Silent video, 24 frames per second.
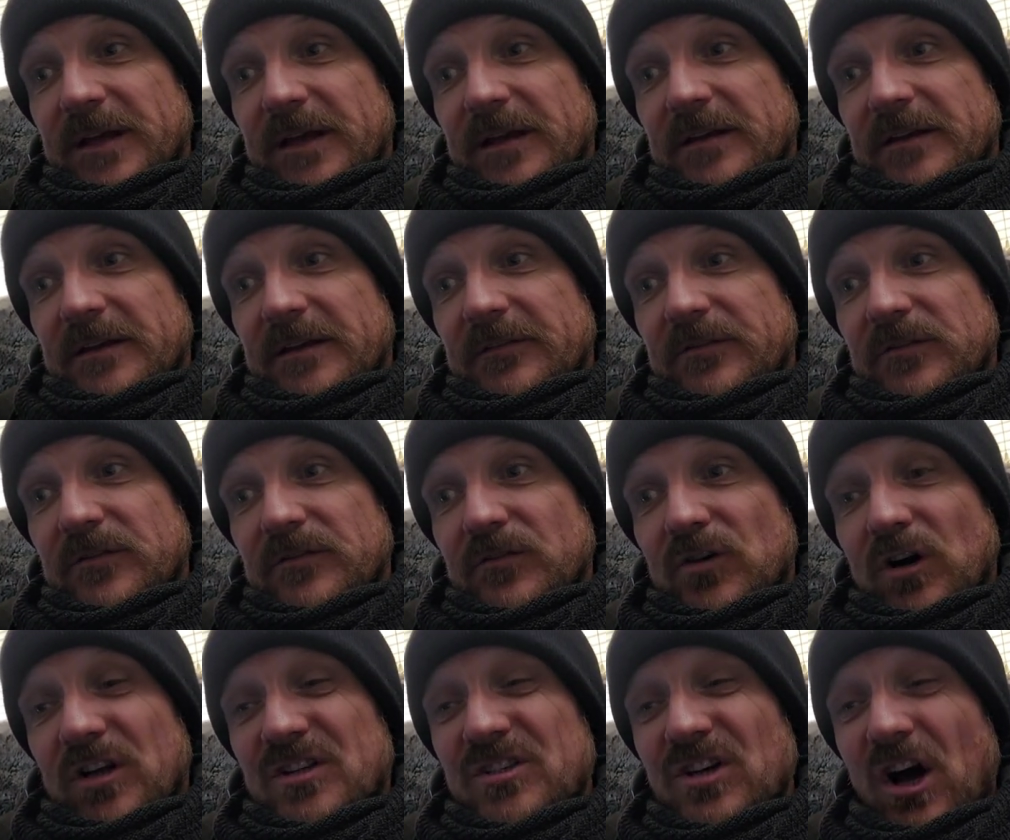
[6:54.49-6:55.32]
then if
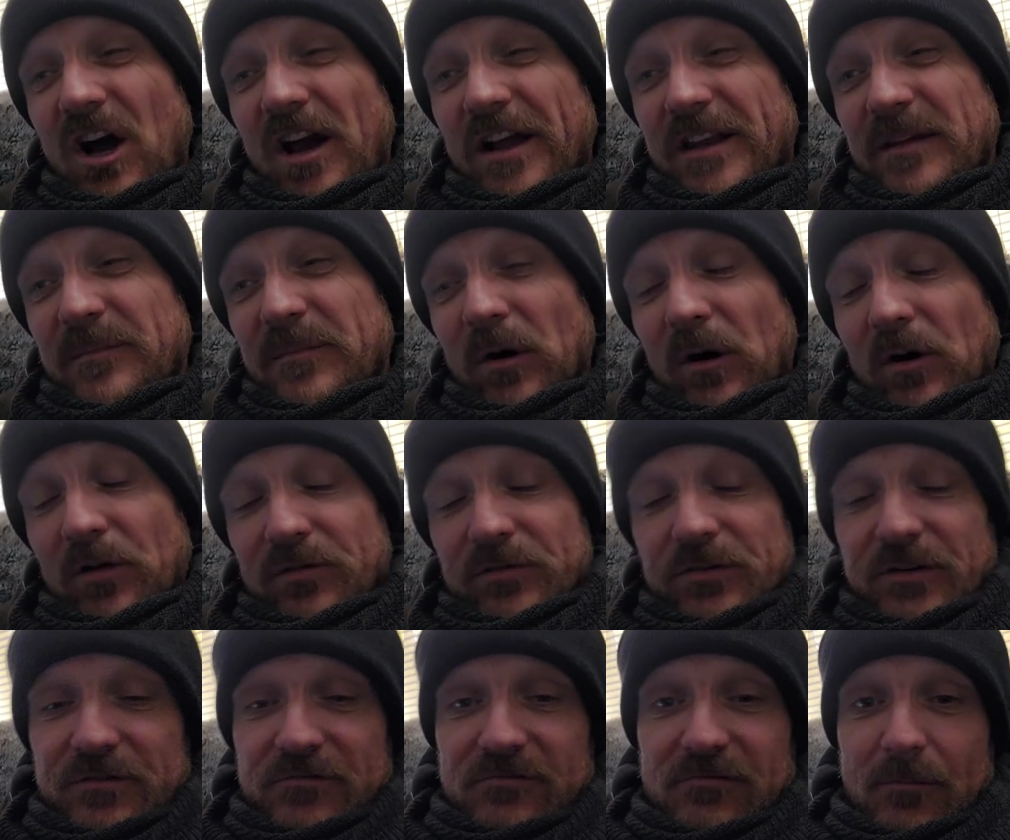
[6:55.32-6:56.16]
you've got a tiny
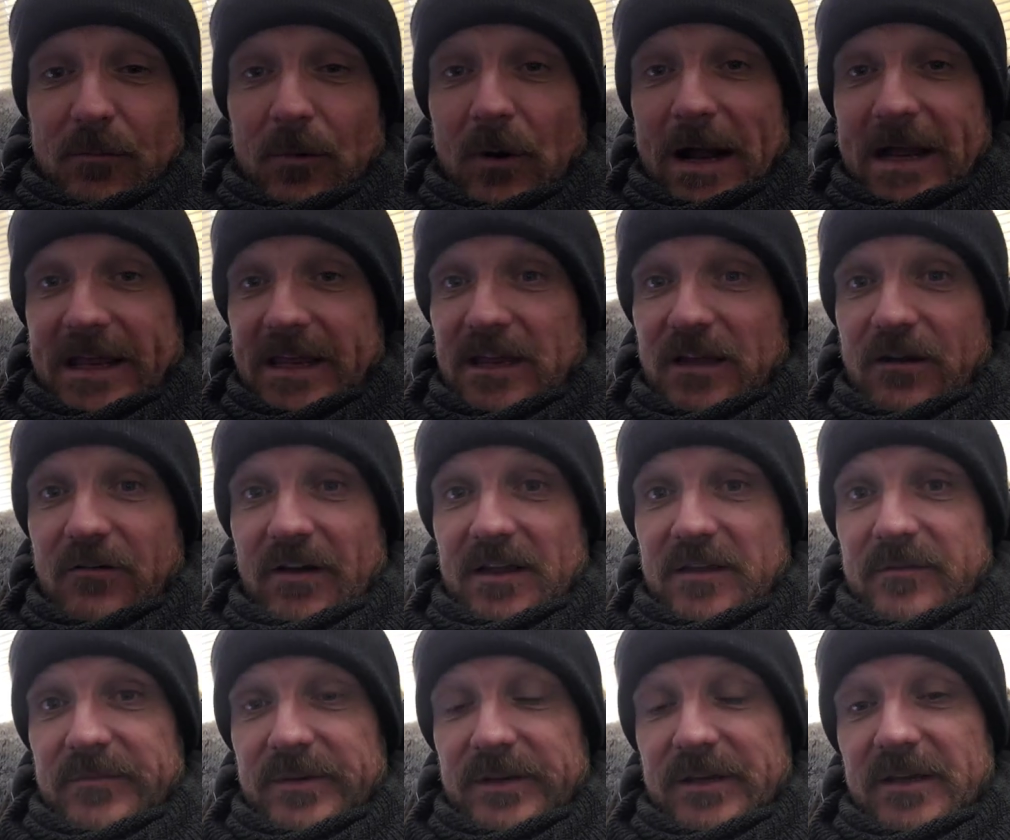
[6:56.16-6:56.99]
pond and a whacking
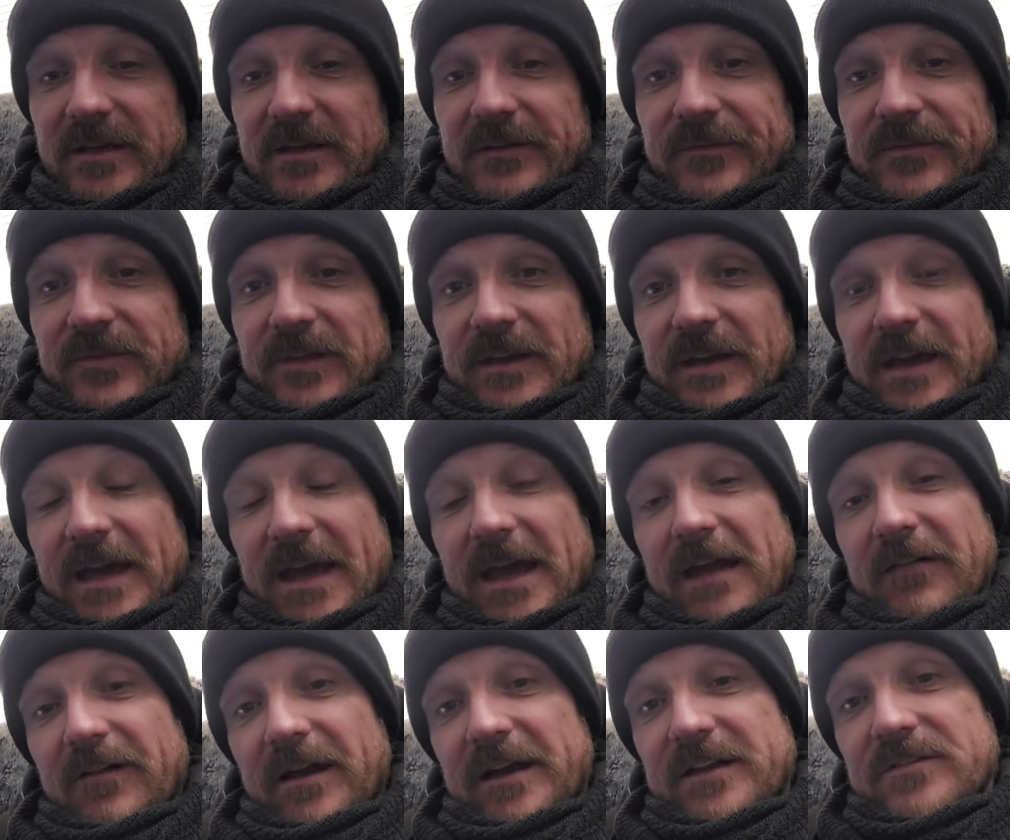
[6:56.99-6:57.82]
great big
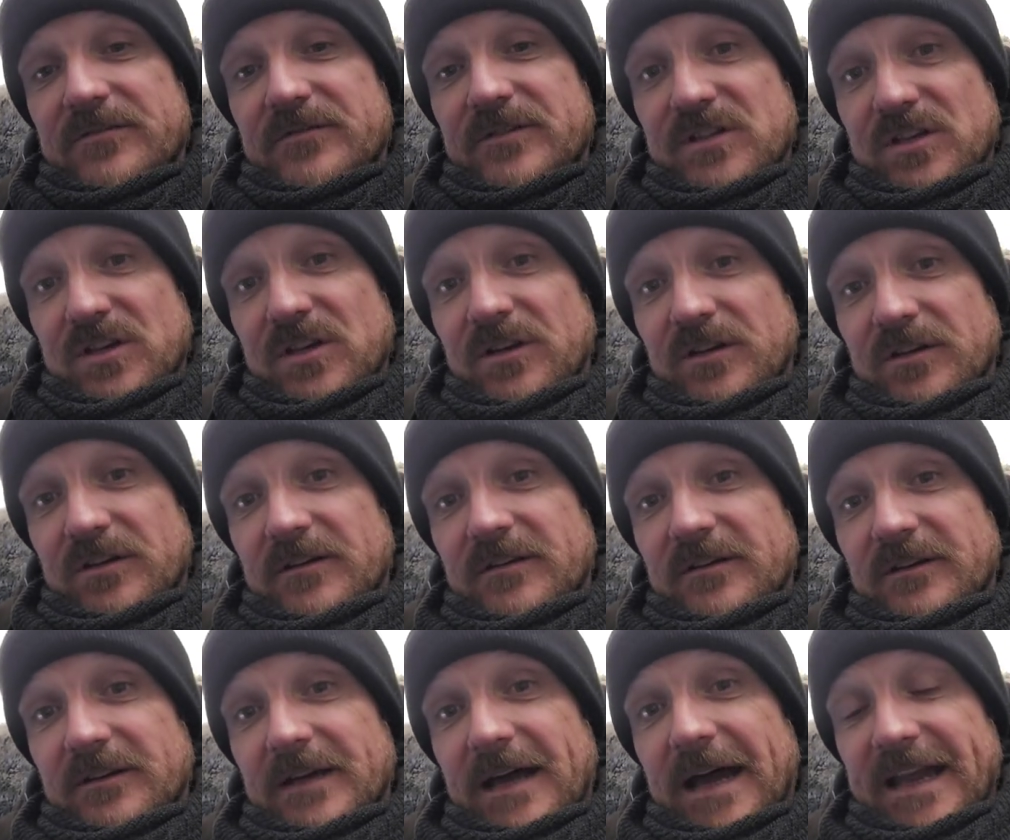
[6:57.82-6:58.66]
aerator, it's going
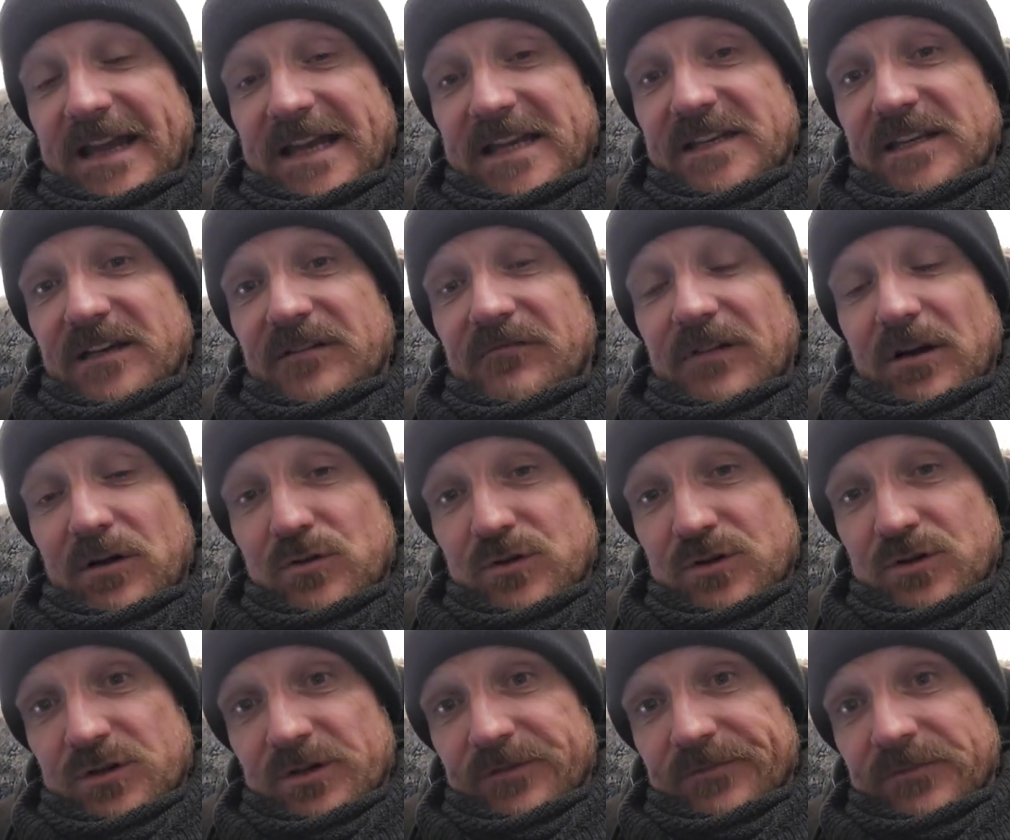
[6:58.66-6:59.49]
to aid
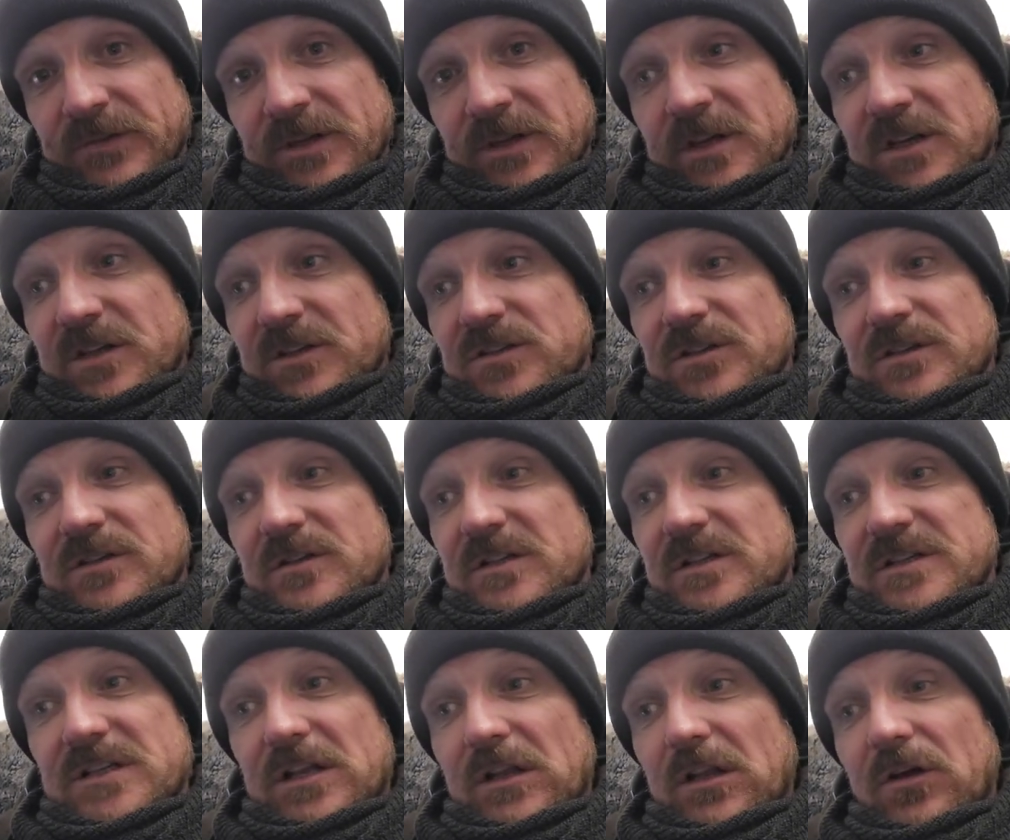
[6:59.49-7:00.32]
erosion. So
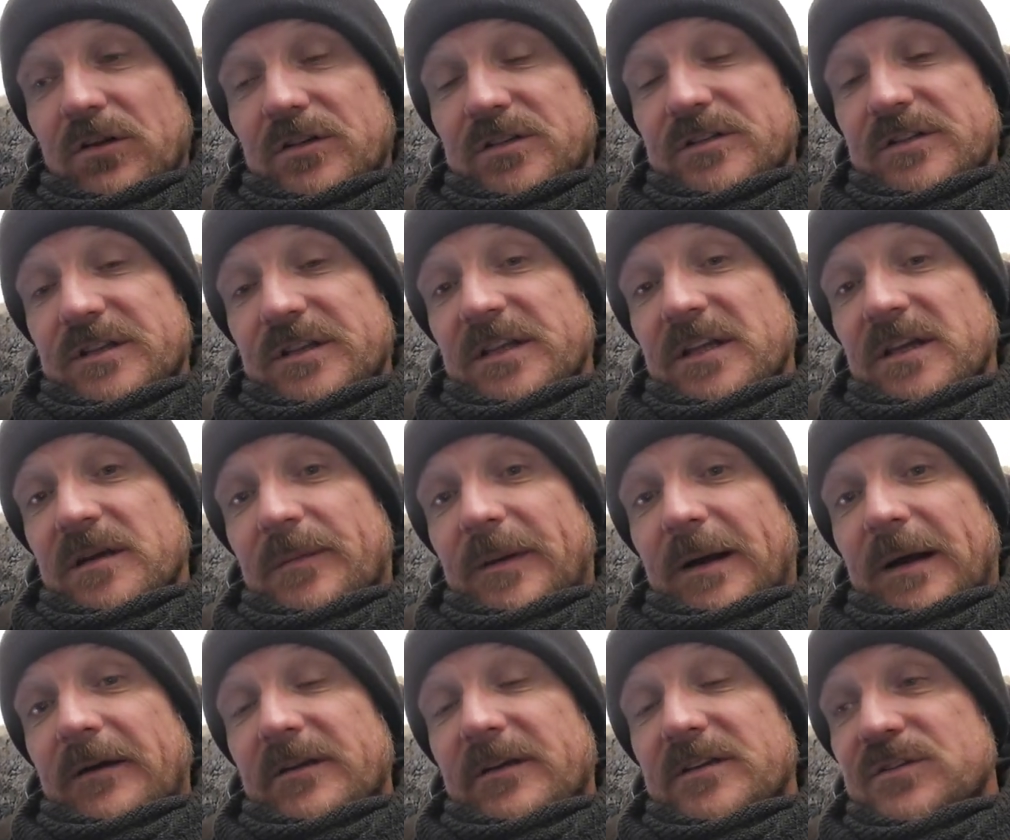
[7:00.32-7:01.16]
there's lots to think
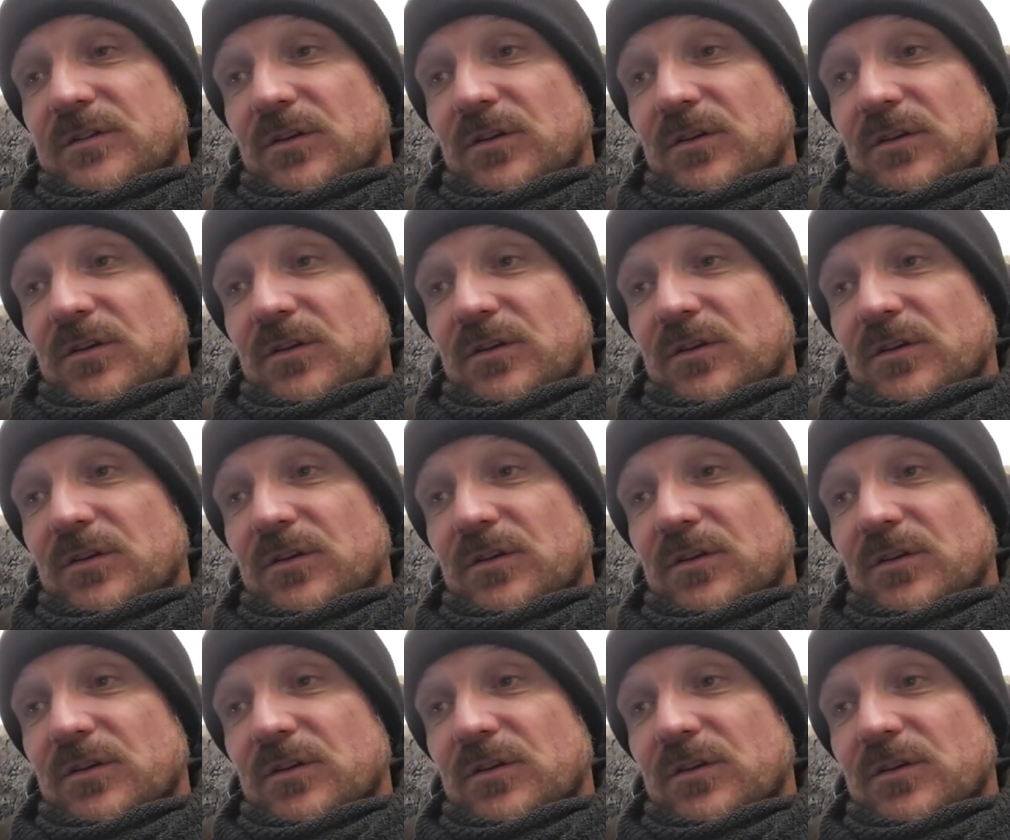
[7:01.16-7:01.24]
about.